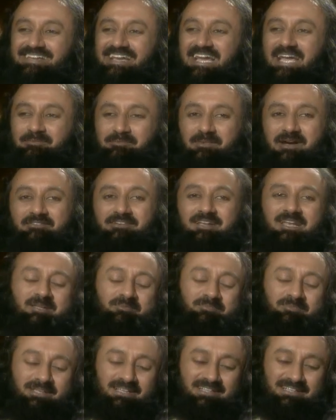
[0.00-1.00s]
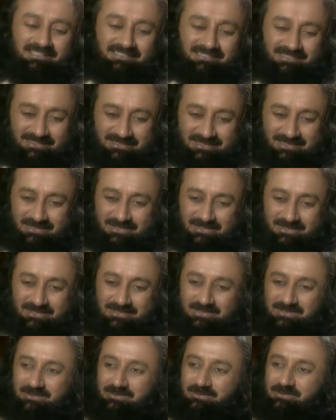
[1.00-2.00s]
I'm available
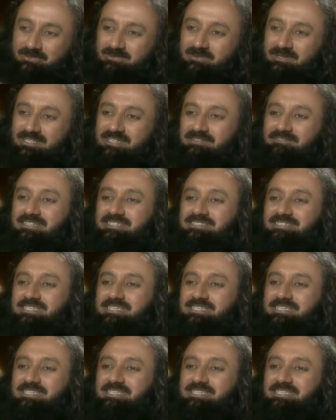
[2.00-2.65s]
to whatever